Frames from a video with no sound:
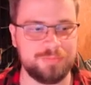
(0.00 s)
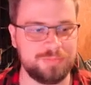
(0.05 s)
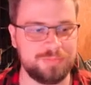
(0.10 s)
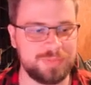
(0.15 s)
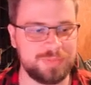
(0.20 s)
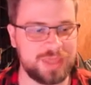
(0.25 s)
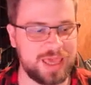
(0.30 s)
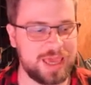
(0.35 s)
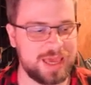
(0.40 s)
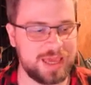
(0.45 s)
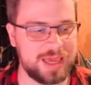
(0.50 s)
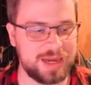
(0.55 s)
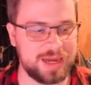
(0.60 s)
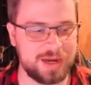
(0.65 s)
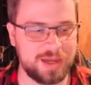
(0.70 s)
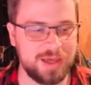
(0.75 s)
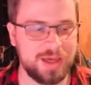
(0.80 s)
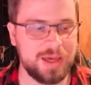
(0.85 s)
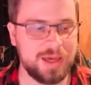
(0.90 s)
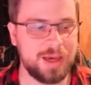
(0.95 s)

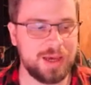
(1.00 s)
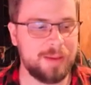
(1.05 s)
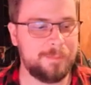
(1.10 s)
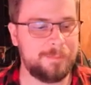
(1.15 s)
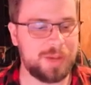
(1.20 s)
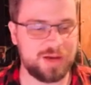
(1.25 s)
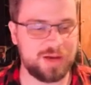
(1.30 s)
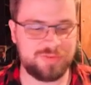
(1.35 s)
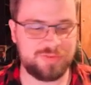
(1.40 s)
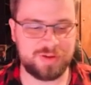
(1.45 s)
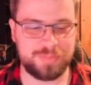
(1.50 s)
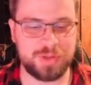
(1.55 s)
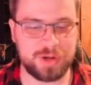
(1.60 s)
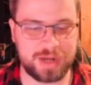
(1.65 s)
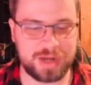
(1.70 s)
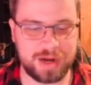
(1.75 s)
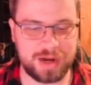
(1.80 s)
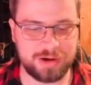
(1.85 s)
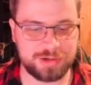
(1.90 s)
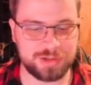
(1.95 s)
can buff up their
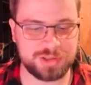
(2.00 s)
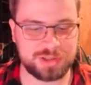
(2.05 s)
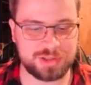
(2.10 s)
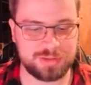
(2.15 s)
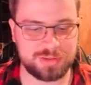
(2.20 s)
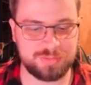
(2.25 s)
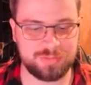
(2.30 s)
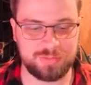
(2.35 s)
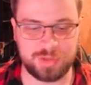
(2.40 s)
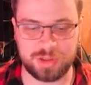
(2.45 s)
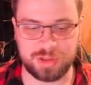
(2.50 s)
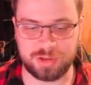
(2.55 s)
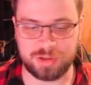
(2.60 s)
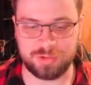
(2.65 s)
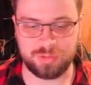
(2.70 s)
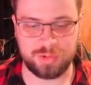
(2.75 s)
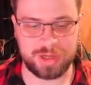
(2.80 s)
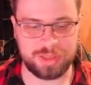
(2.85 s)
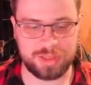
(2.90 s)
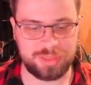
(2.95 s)
characters,
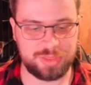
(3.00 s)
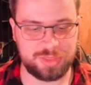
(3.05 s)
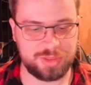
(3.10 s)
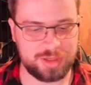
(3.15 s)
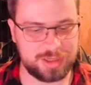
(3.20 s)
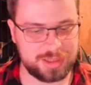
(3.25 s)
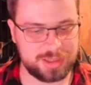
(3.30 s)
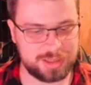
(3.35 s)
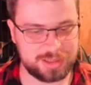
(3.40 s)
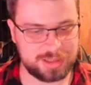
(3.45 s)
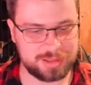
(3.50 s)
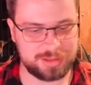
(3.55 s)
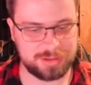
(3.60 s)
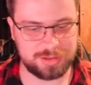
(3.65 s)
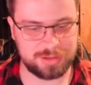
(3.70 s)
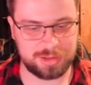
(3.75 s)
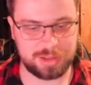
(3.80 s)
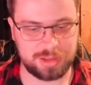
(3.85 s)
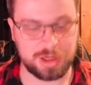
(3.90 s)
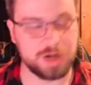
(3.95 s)
with
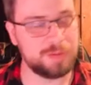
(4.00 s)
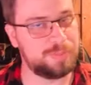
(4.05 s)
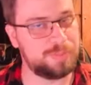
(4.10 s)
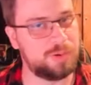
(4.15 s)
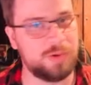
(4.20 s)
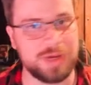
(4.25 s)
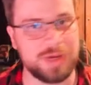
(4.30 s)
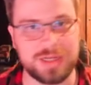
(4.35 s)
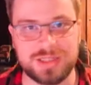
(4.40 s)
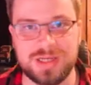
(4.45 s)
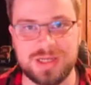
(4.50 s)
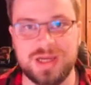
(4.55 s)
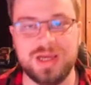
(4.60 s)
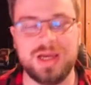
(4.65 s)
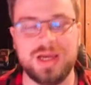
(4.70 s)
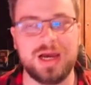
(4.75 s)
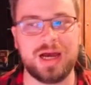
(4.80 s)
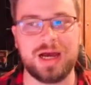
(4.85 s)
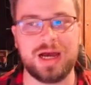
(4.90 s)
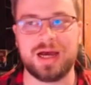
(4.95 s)
guard point.
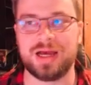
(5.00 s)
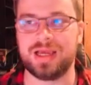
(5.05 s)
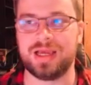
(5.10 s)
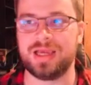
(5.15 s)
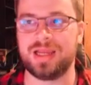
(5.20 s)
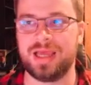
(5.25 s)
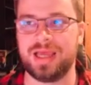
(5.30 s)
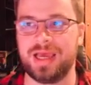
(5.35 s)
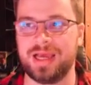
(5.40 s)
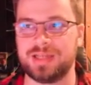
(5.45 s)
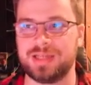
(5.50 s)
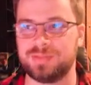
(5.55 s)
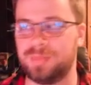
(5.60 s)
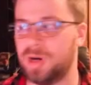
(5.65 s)
It has